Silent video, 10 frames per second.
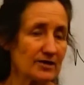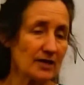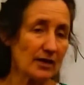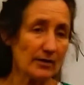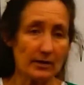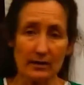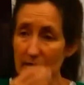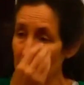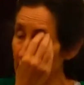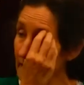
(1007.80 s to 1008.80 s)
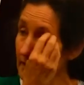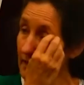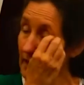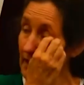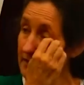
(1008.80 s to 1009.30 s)
So
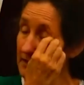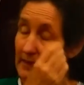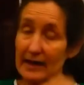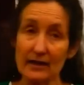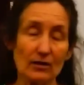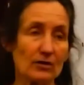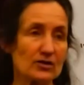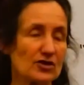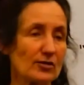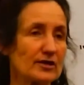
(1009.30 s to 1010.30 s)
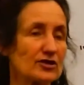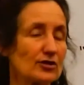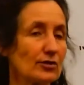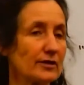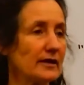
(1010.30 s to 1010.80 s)
to make a long story
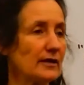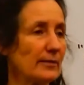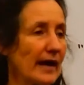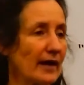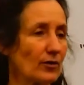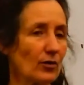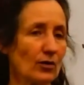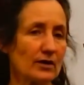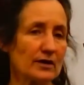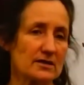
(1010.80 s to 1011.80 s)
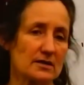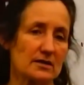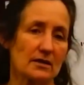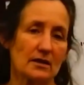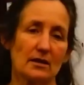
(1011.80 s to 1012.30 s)
short, in about
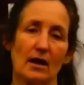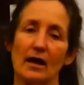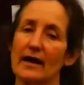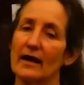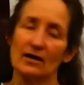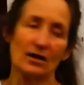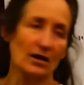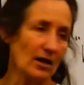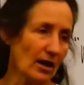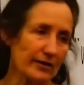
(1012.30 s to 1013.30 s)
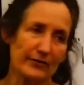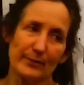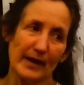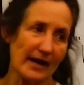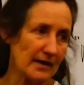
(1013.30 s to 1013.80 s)
August I had a lot
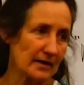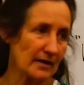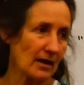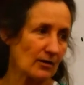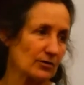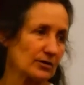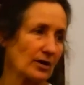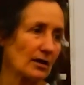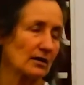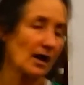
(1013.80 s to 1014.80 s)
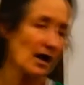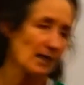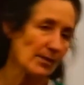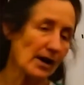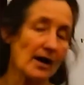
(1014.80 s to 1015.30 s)
of pain and I could not lie
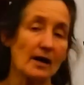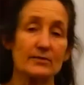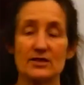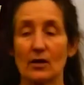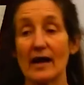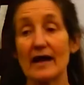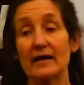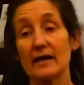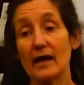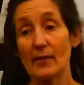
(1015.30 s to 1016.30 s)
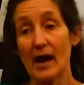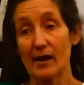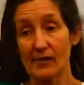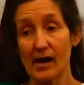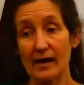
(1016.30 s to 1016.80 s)
on my arm, so I had an
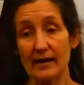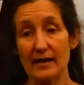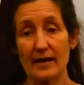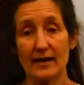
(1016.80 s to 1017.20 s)
MRI,